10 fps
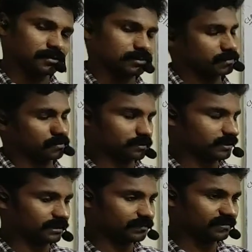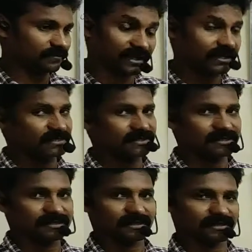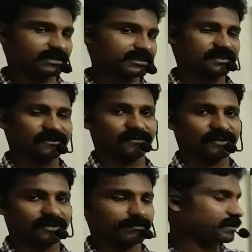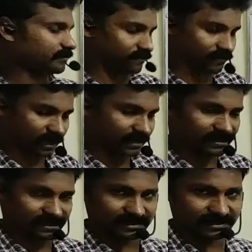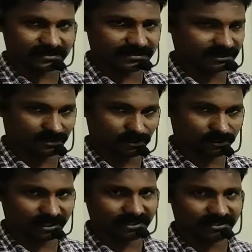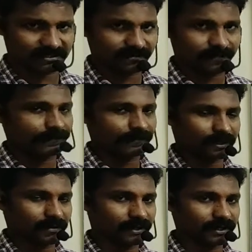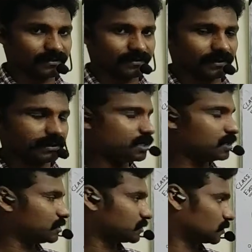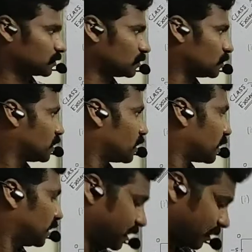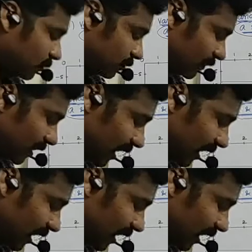So little bit variation is there, that is different, but I didn't discuss about that. Okay. So anyhow, the